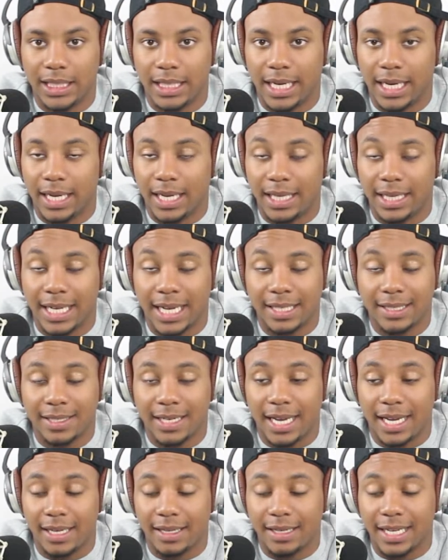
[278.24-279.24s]
Yeah. And
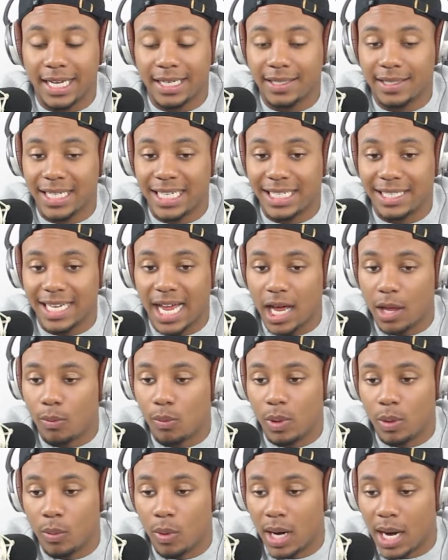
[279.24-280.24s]
that's exactly
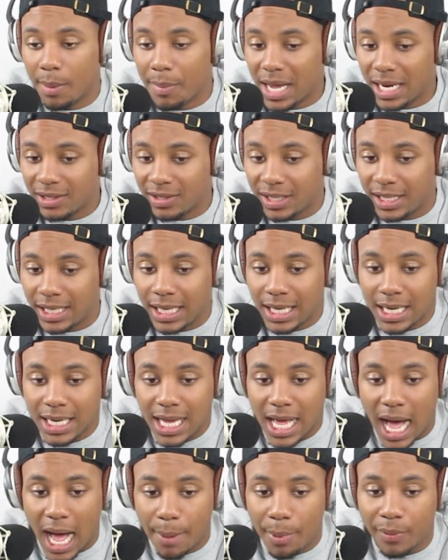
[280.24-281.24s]
what we want. I'm
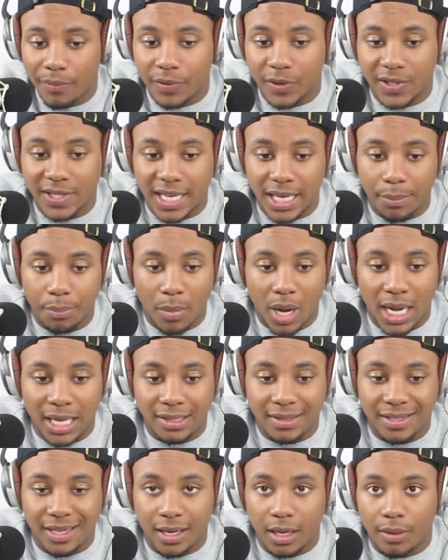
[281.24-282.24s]
of the same
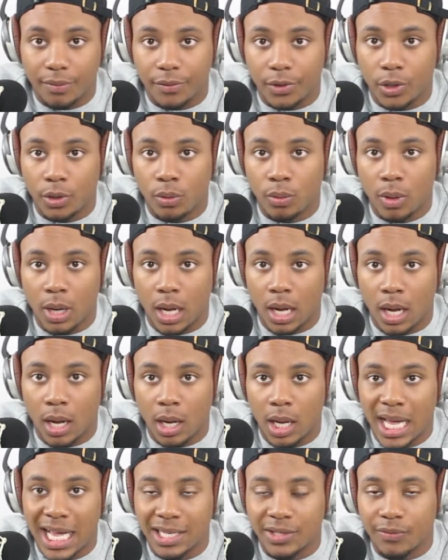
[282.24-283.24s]
mindset of you
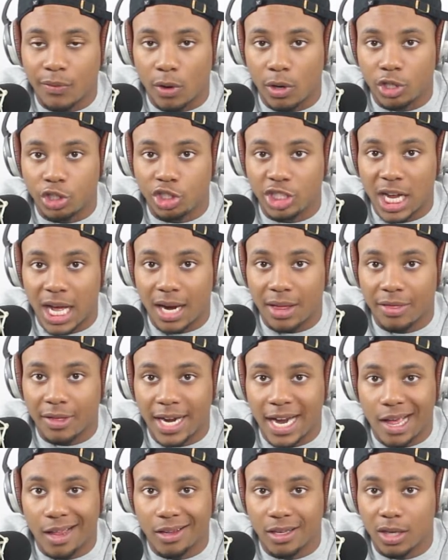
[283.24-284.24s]
as far as
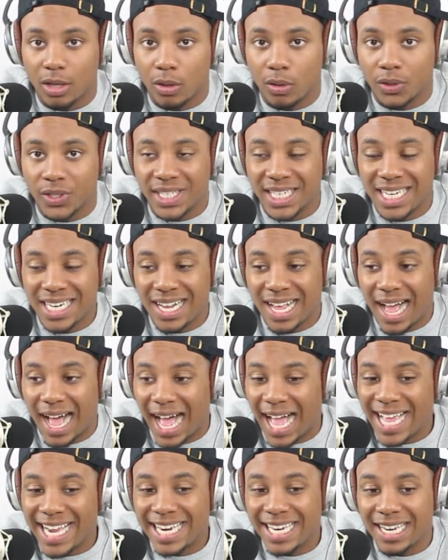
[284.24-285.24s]
Jonathan Allen goes.
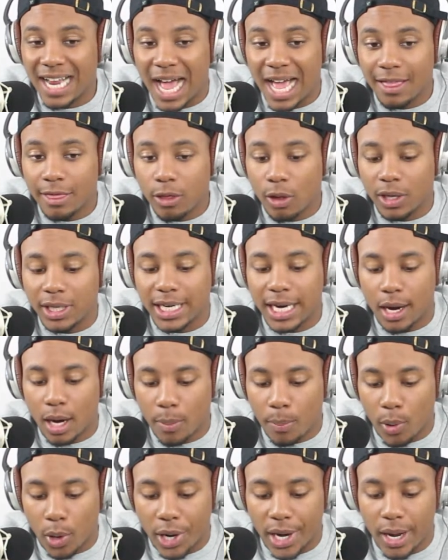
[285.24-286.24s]
I thought
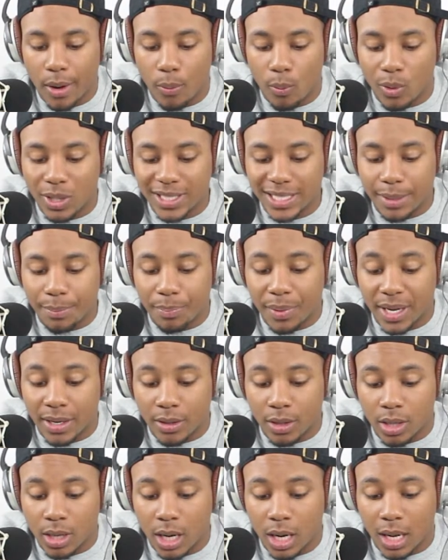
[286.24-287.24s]
Derek Barnett was a
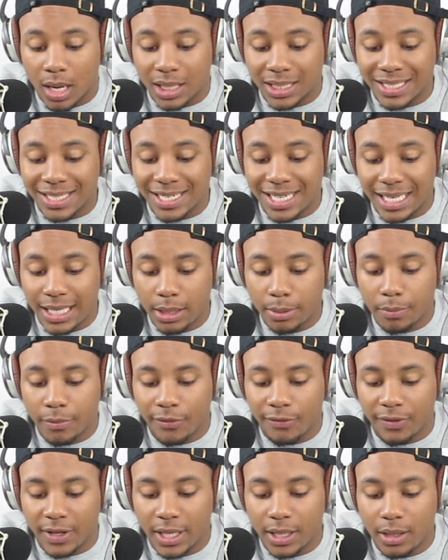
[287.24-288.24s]
better scheme
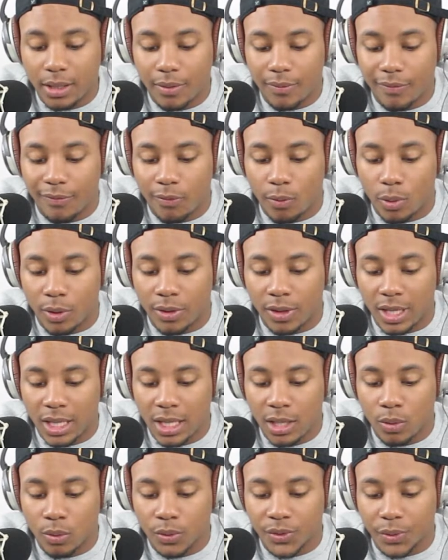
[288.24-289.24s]
fit for the
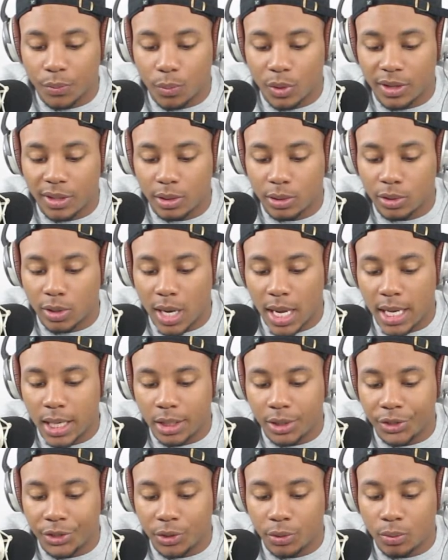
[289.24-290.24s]
Eagles and what they're trying to
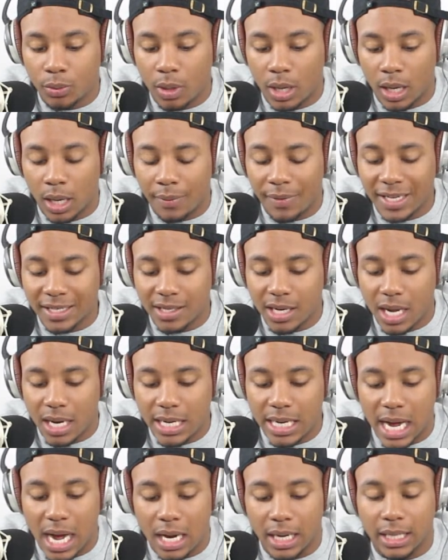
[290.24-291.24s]
do. That's not
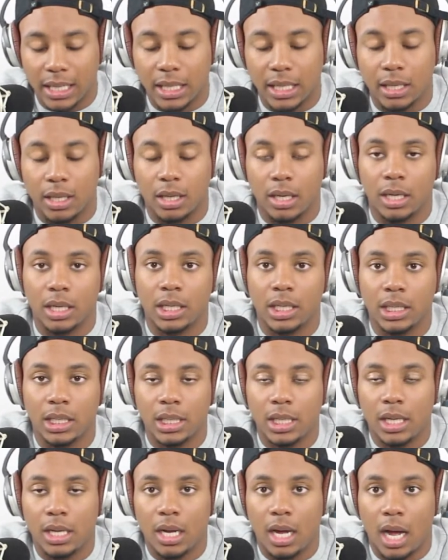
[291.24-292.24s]
knocking
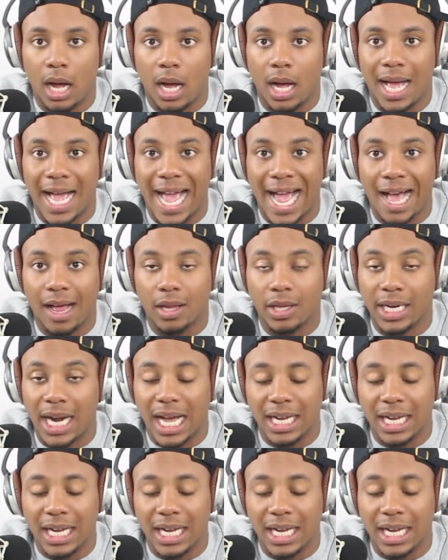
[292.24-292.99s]
Allen.